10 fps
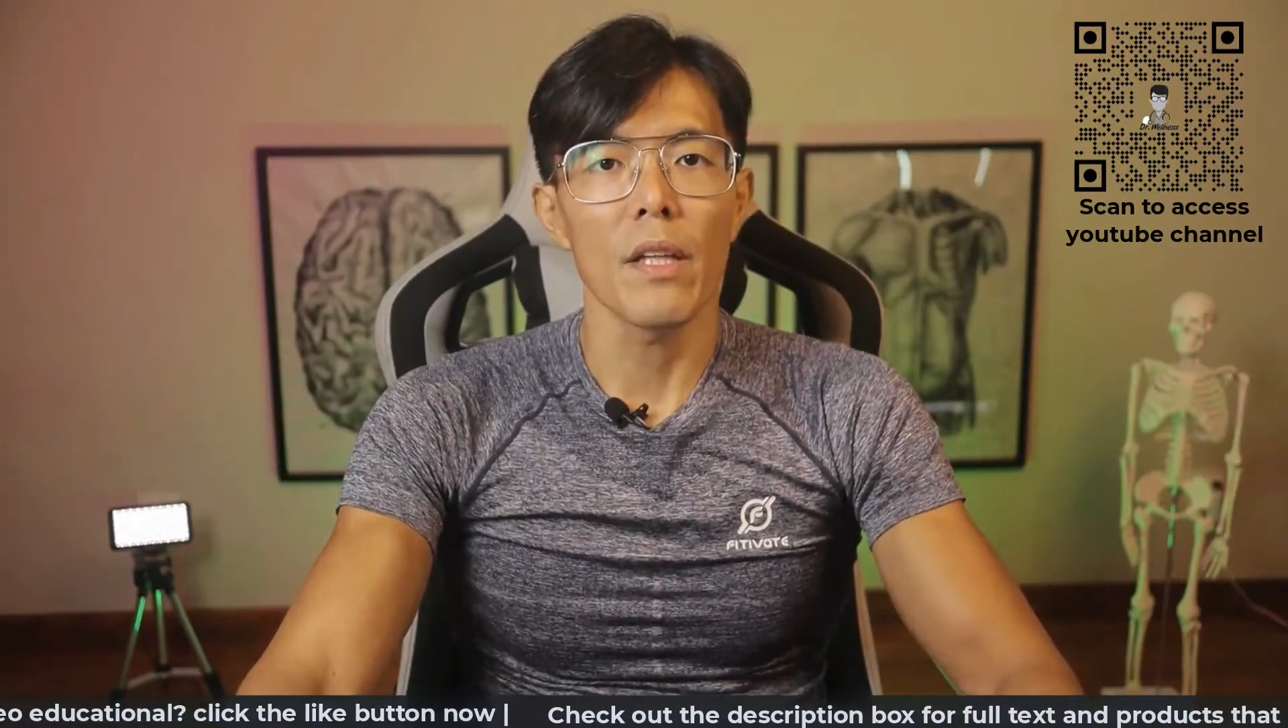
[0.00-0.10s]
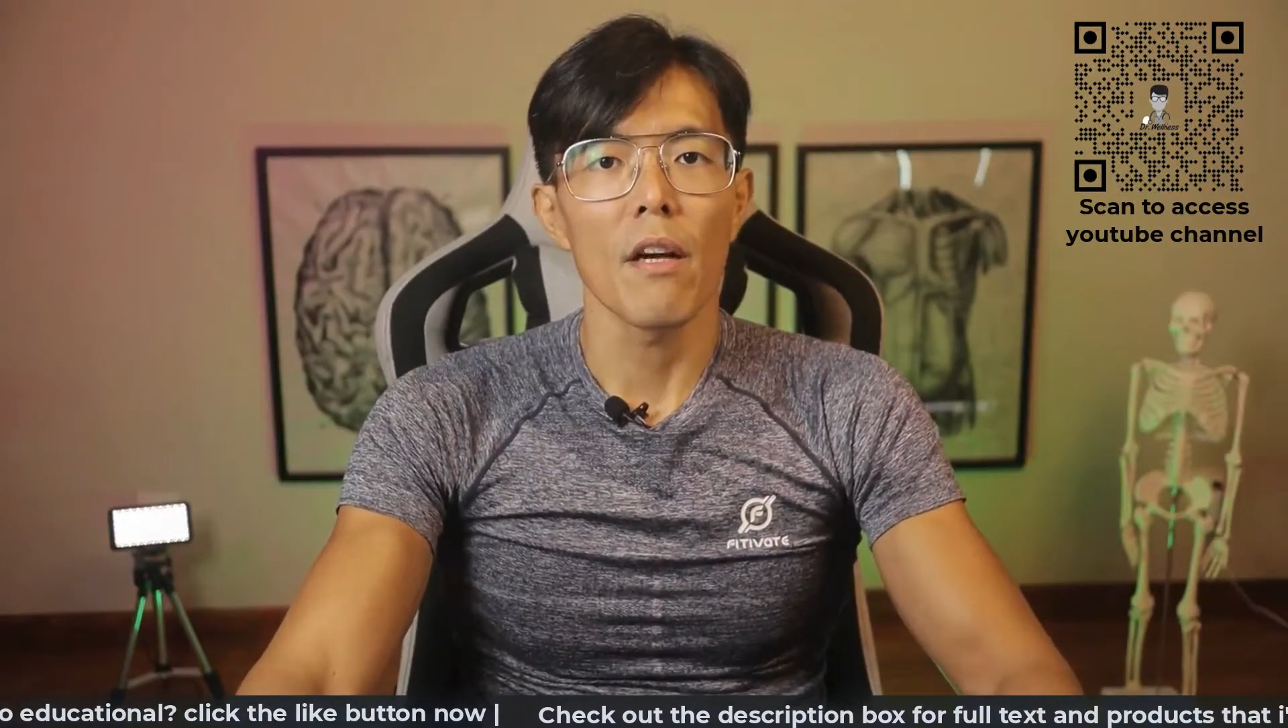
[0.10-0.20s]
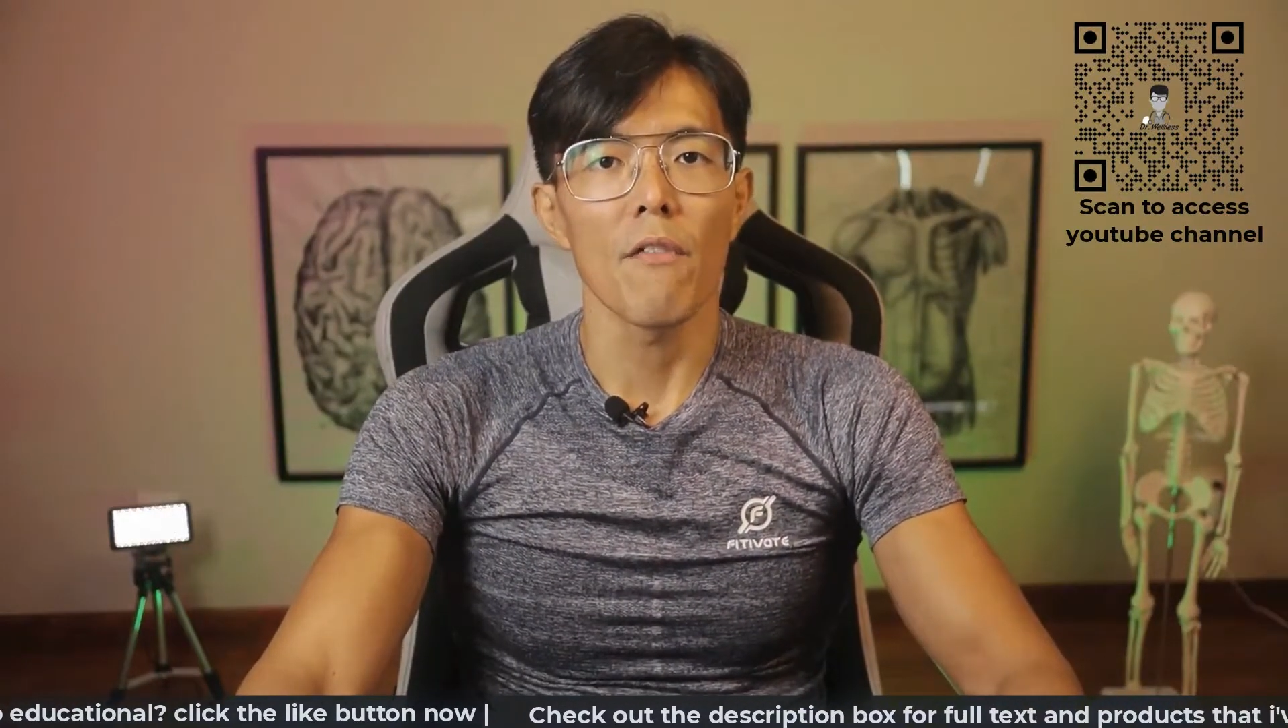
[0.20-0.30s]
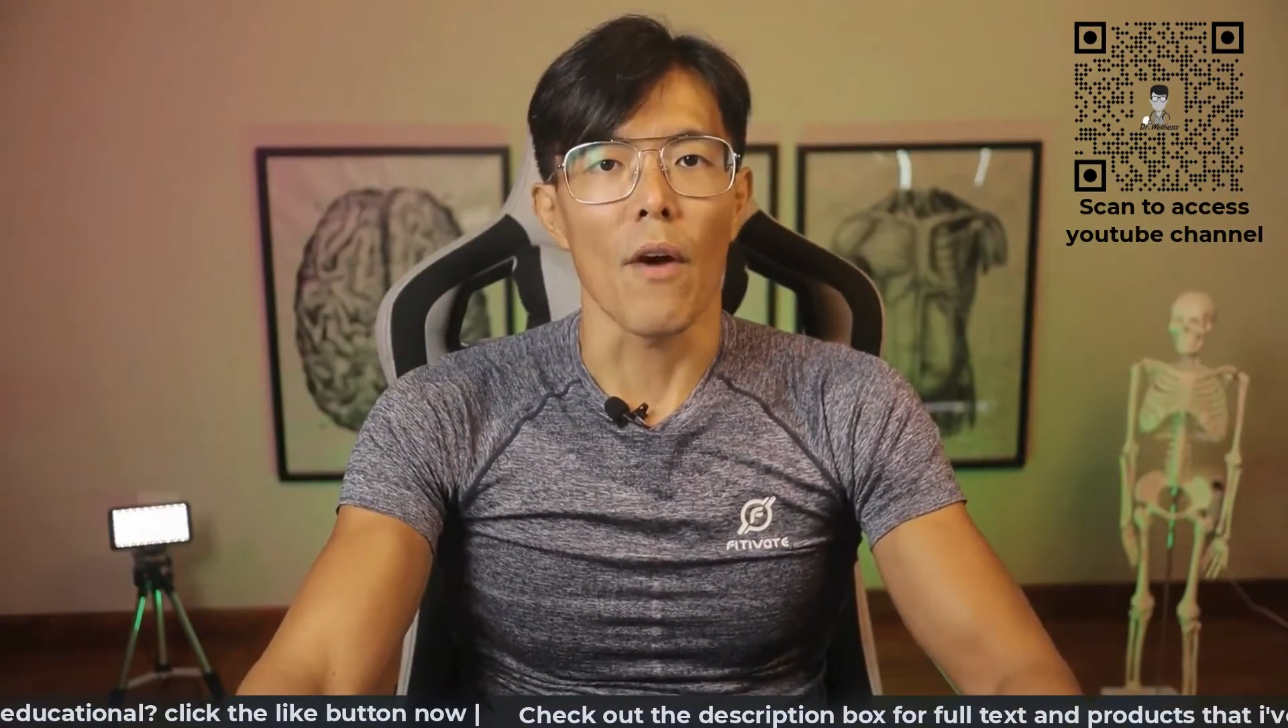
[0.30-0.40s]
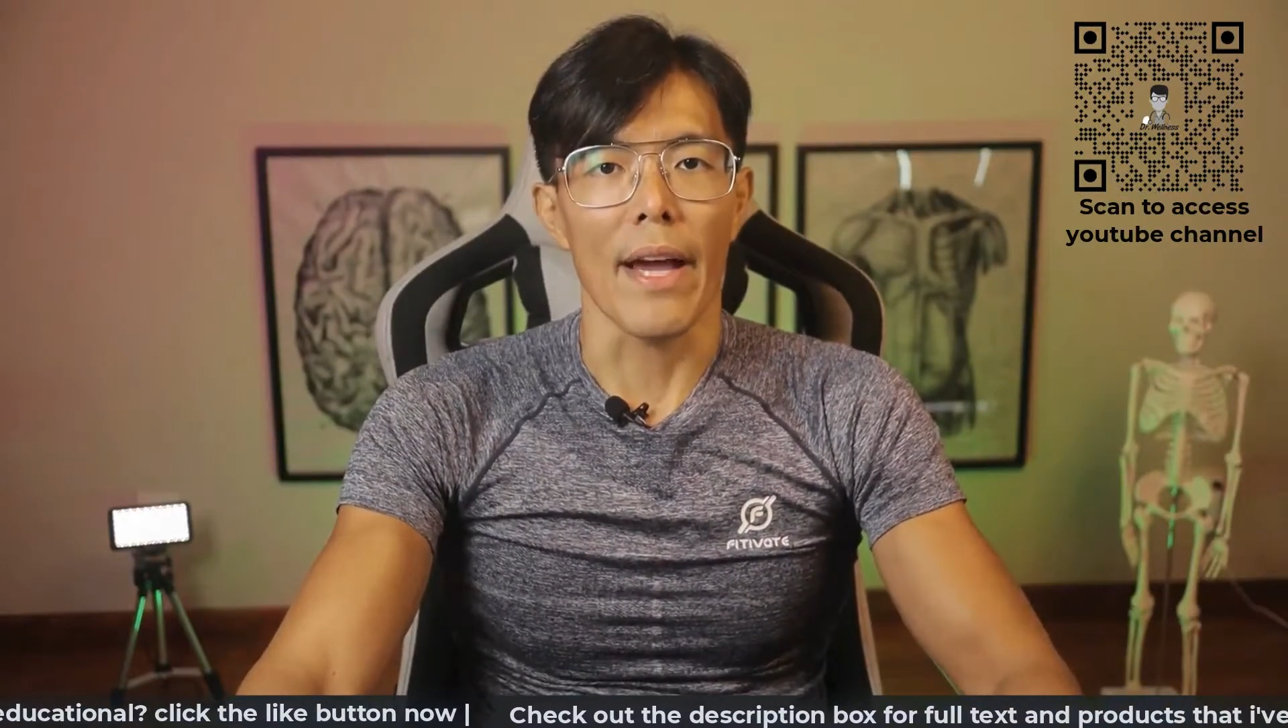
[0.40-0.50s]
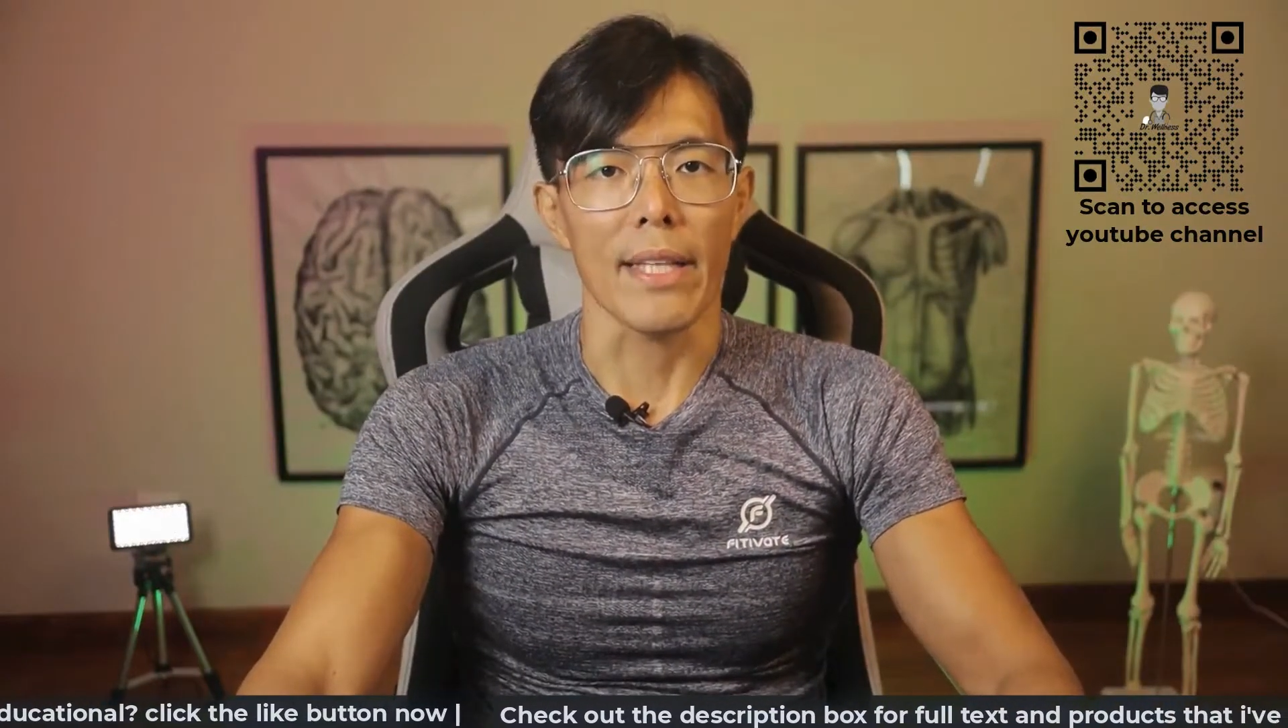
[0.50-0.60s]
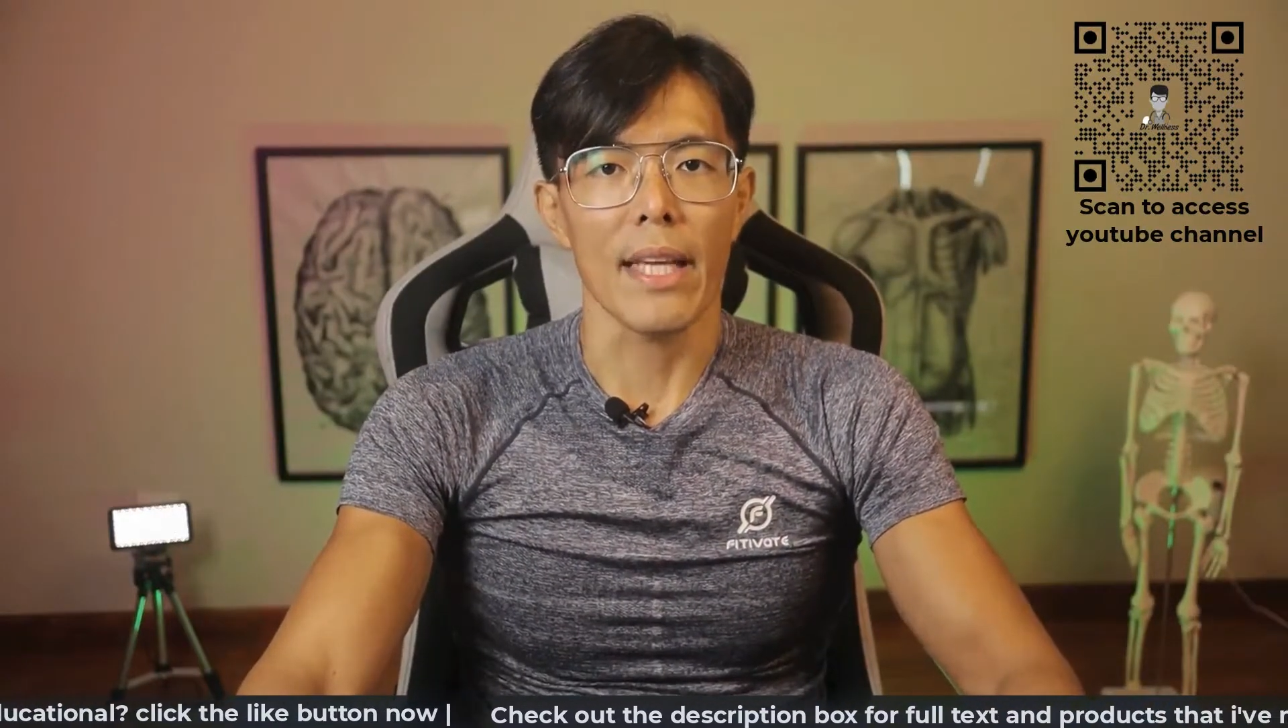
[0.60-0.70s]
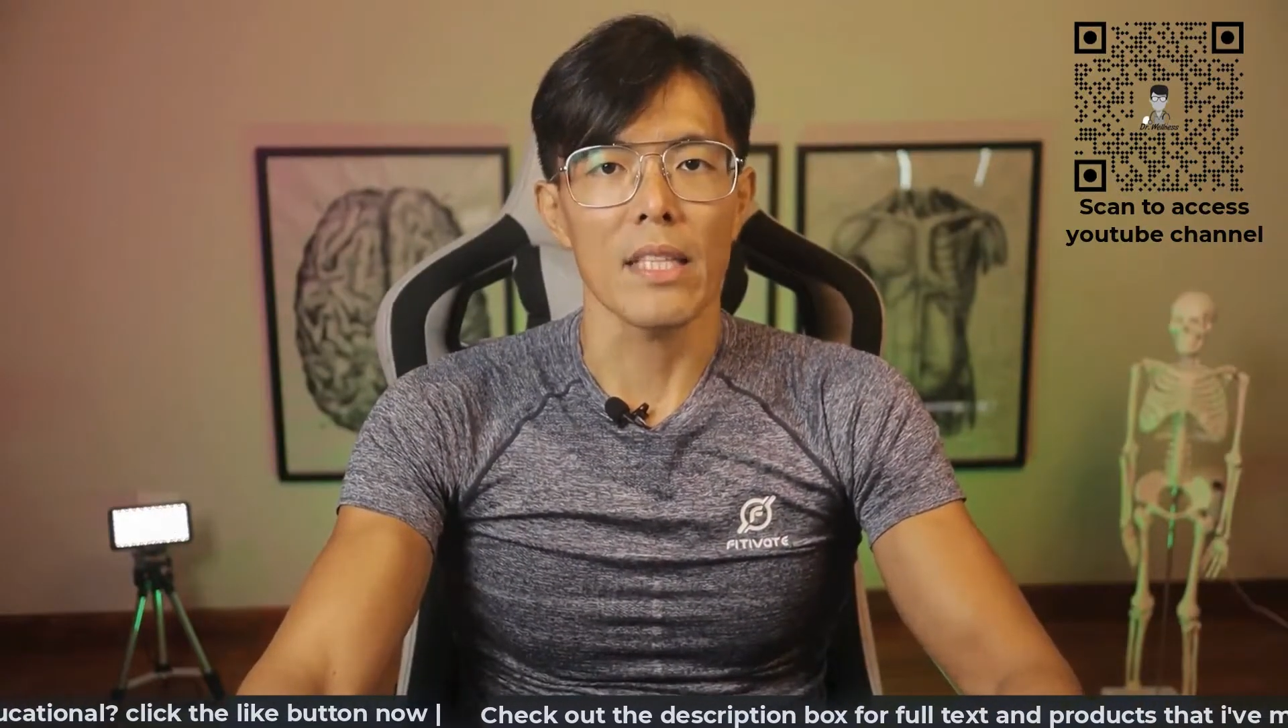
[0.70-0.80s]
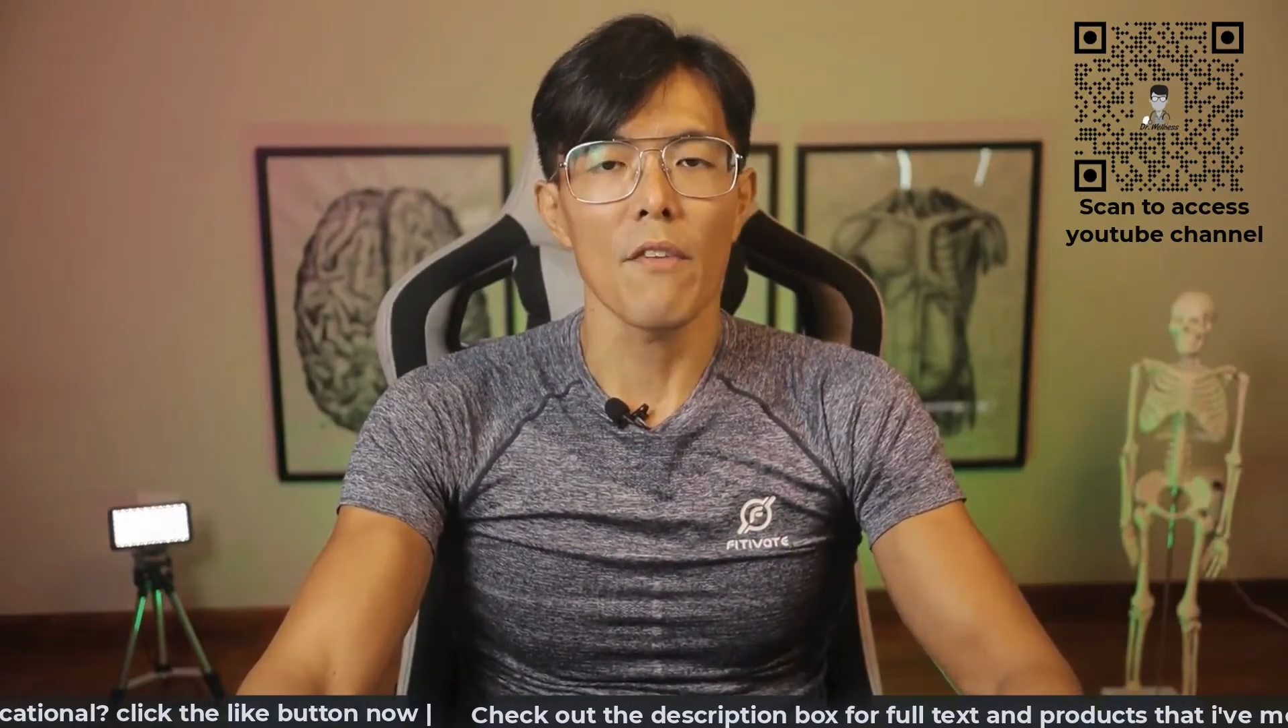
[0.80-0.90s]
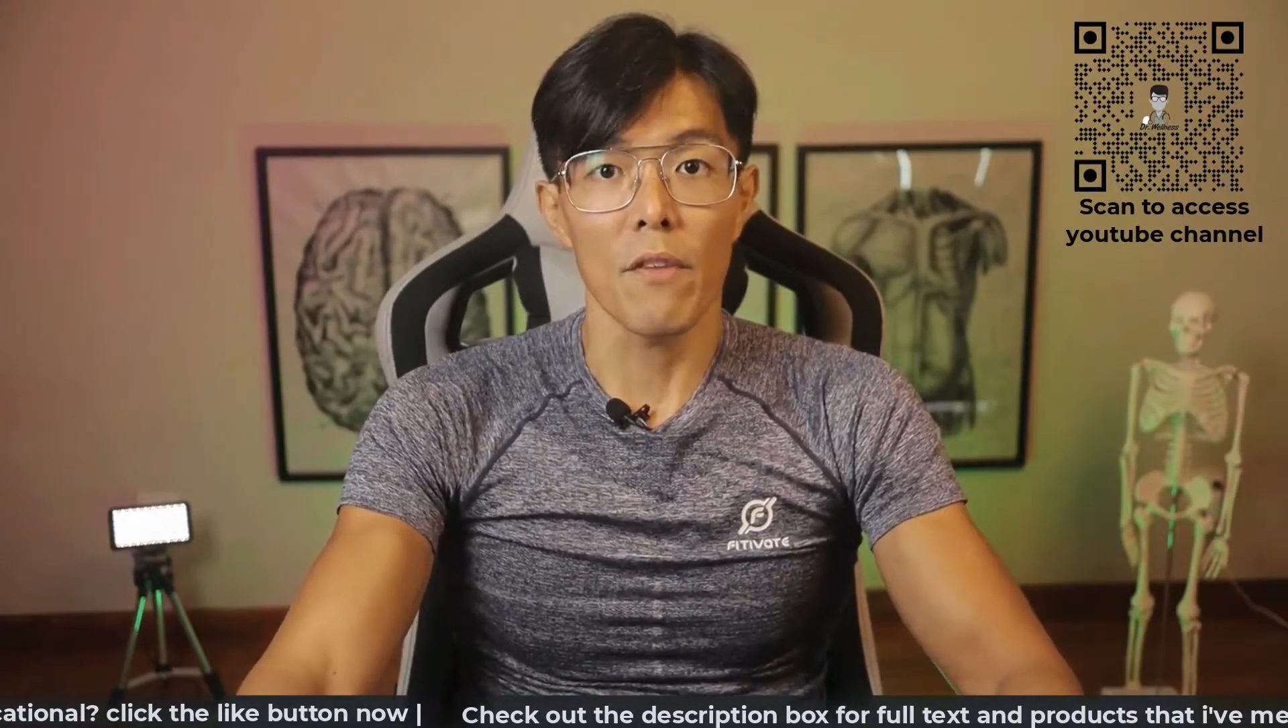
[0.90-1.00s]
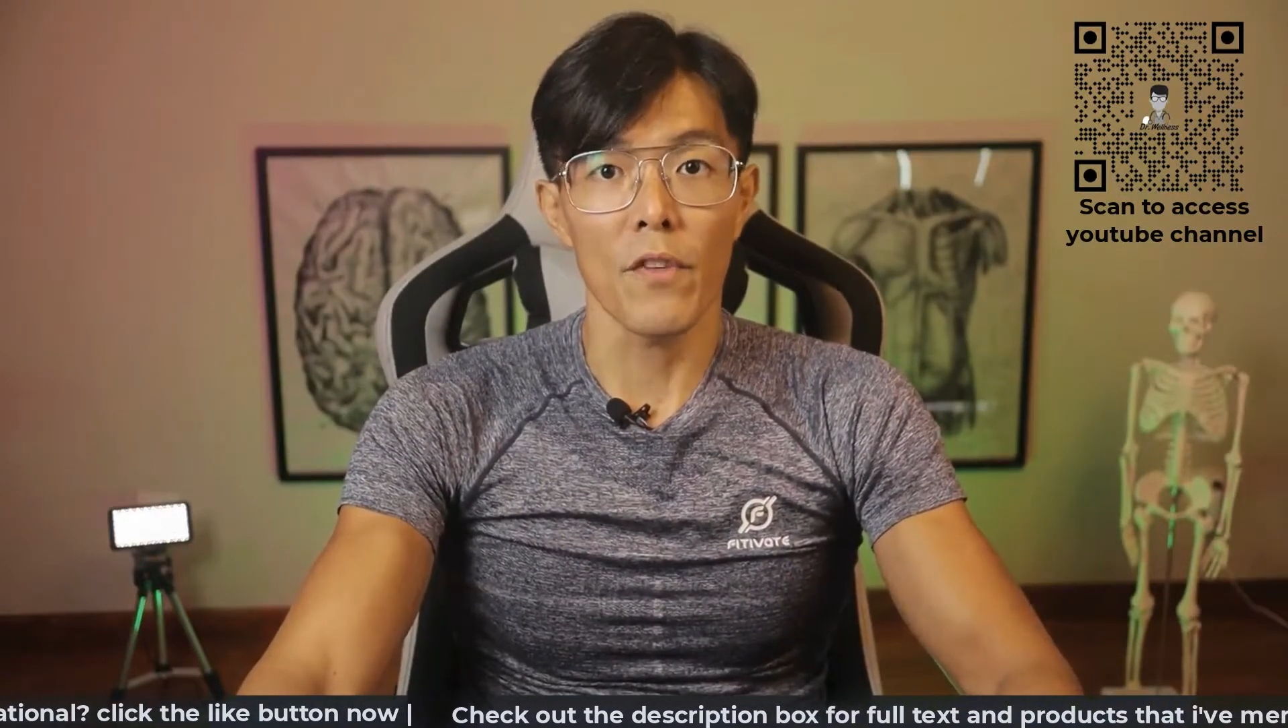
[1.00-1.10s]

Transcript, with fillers: for excessive